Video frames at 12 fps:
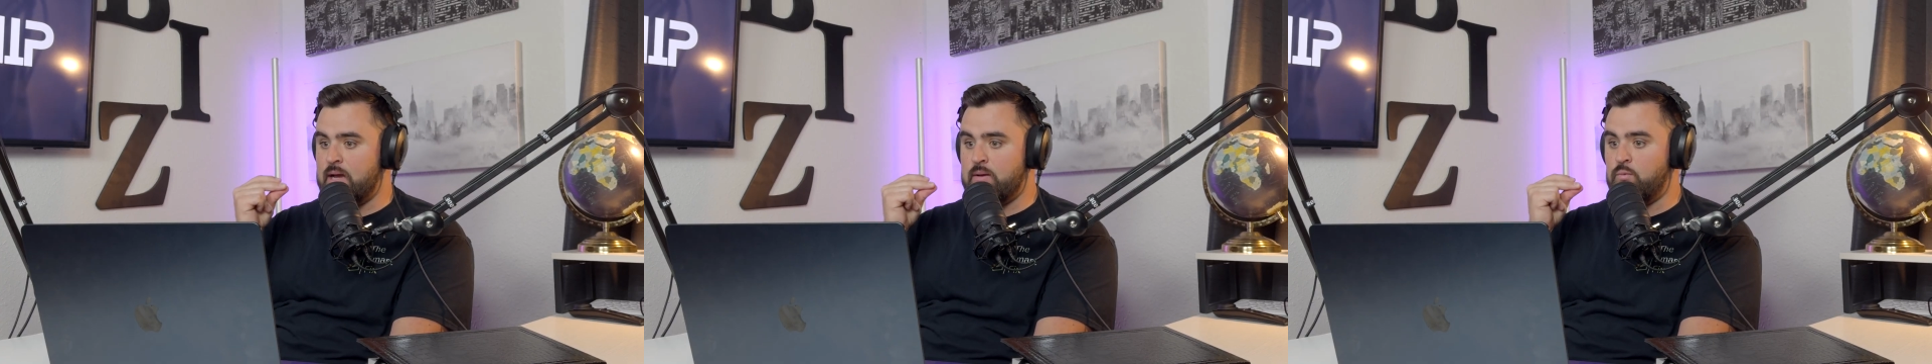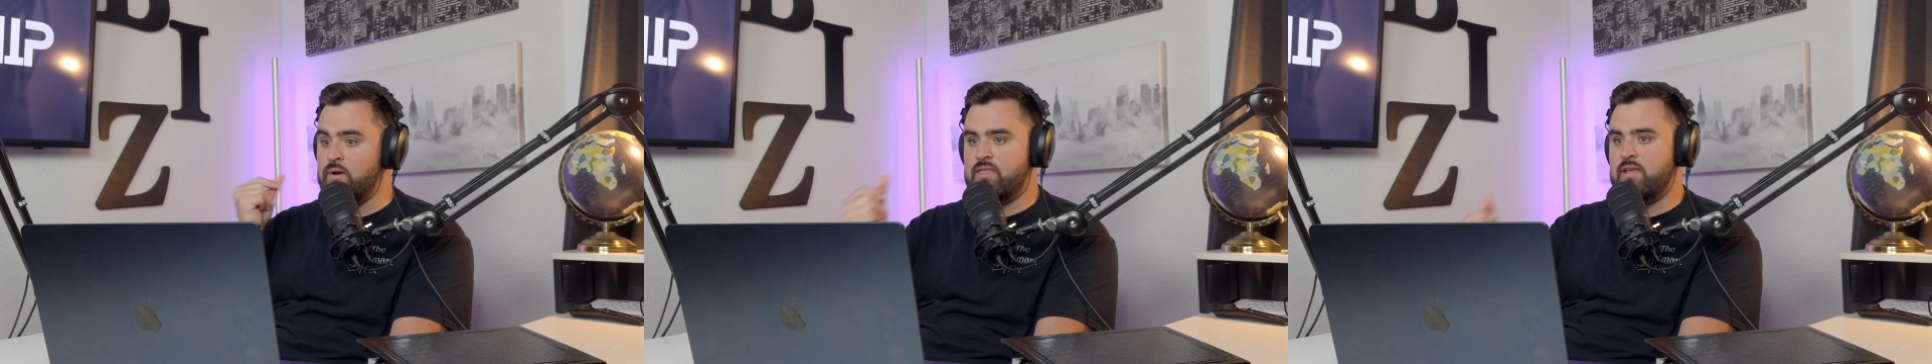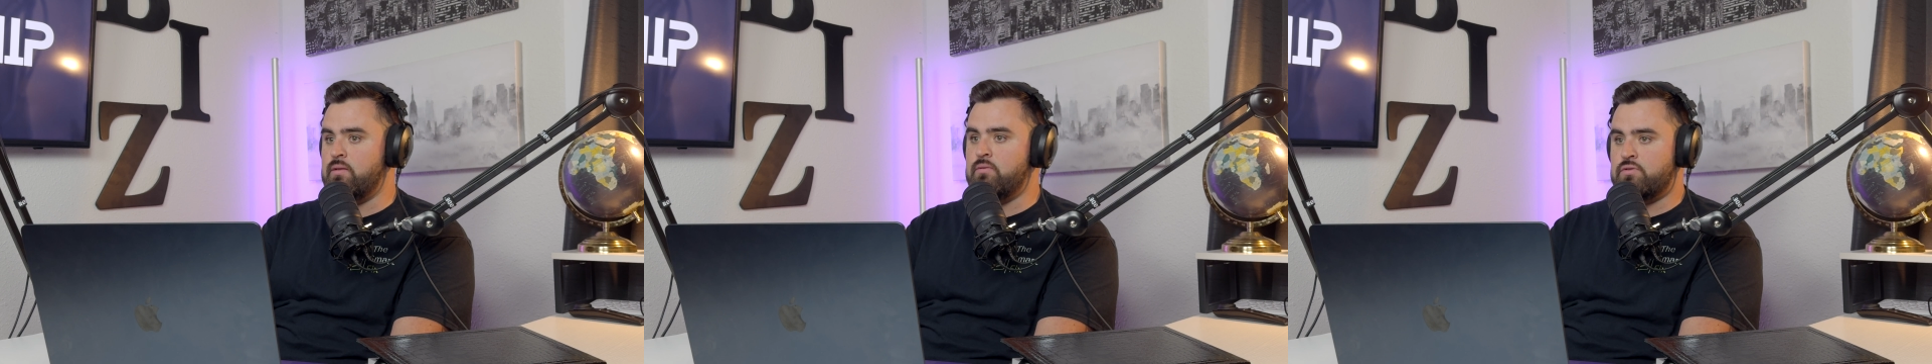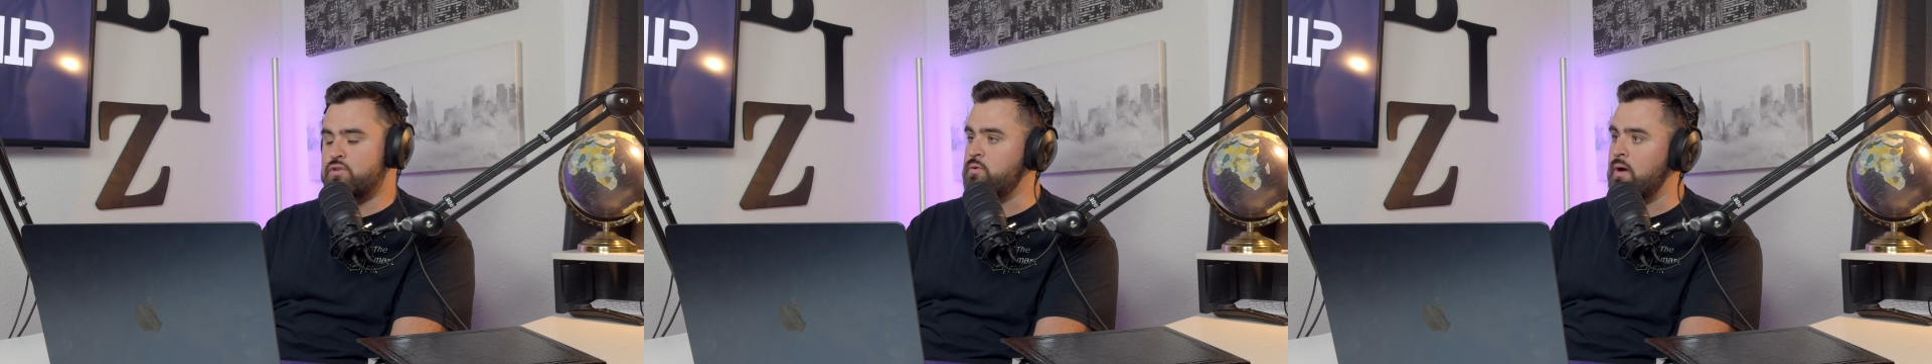
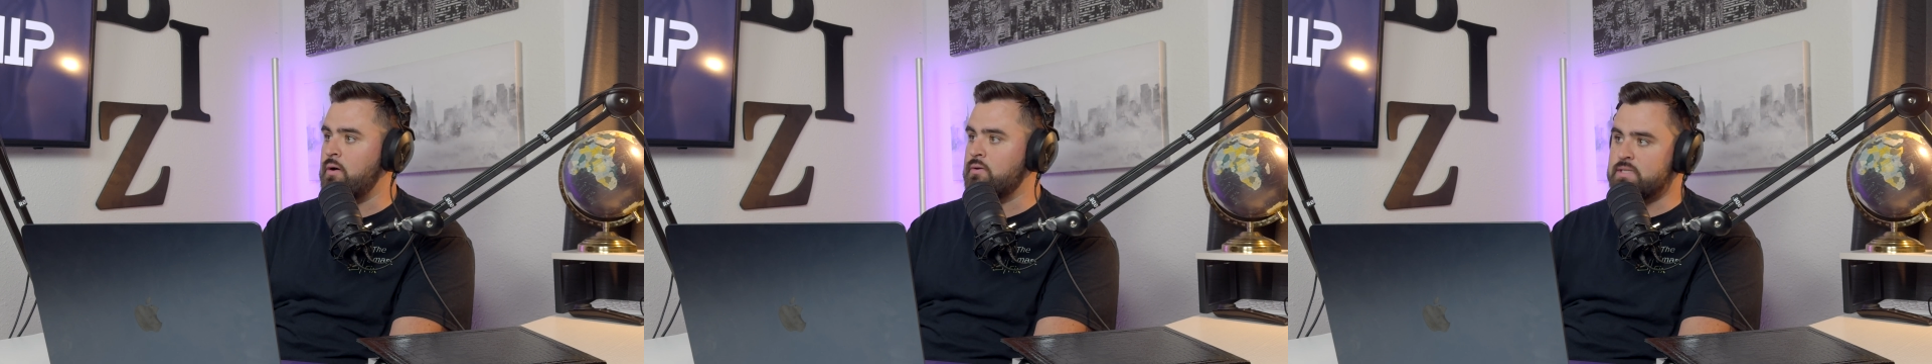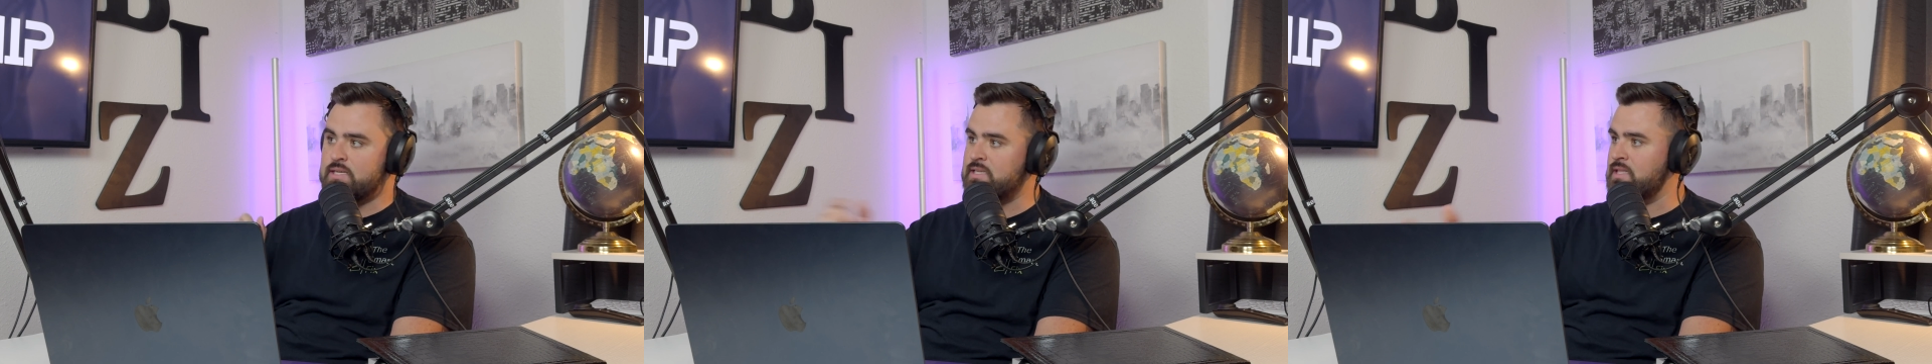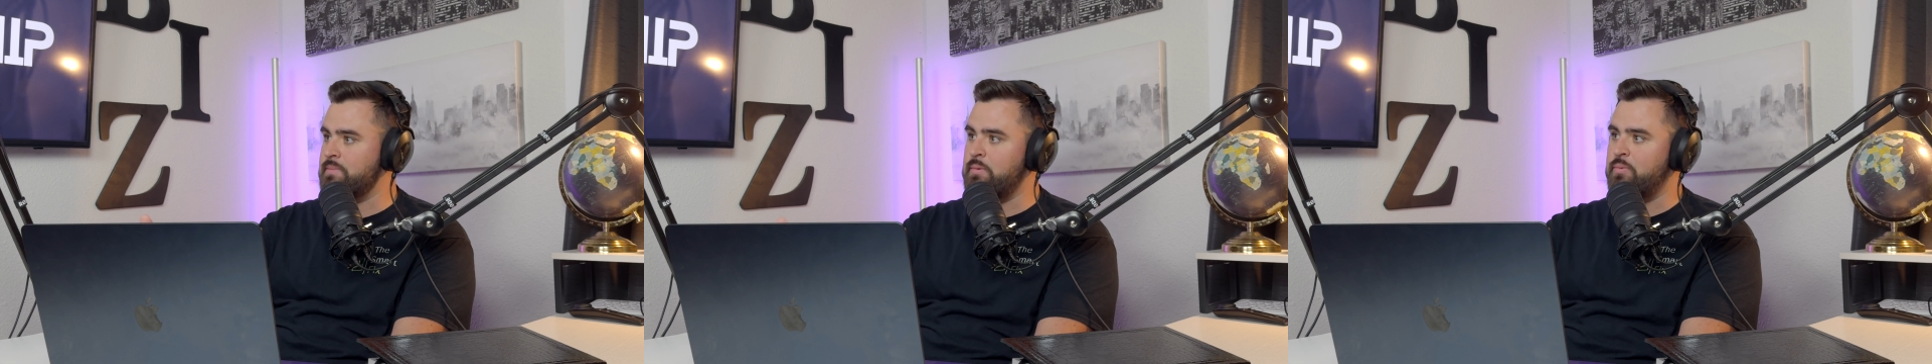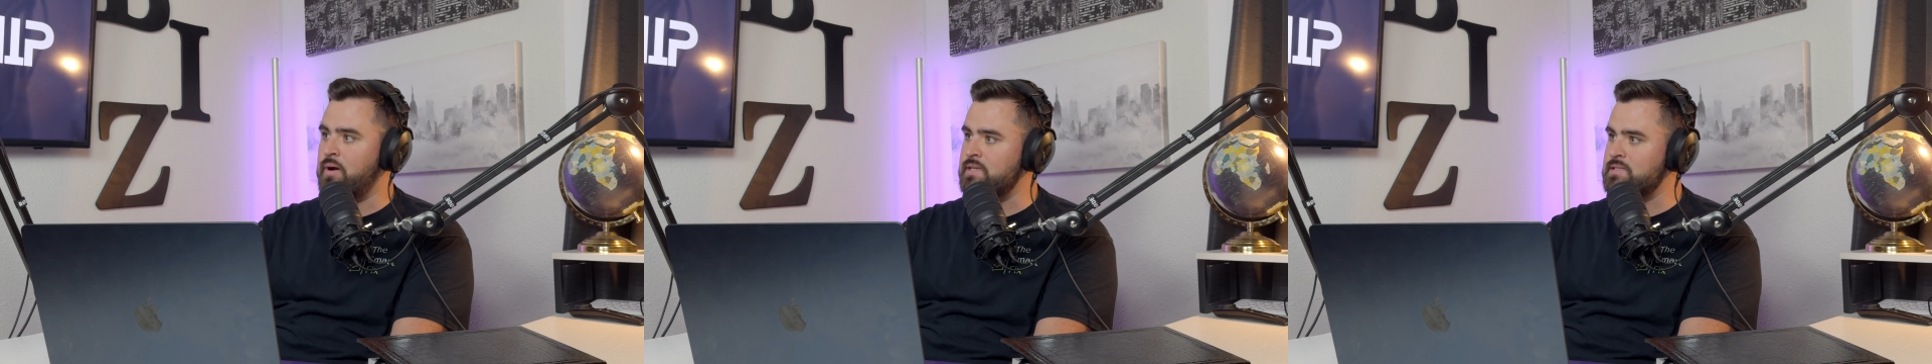within 2 hours I sent them a
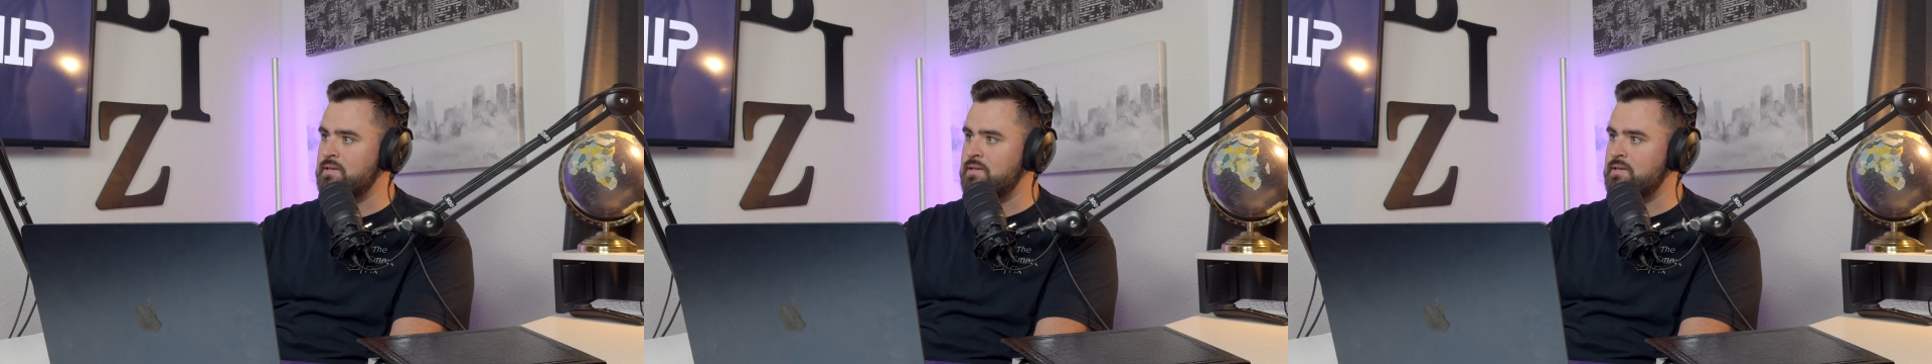price.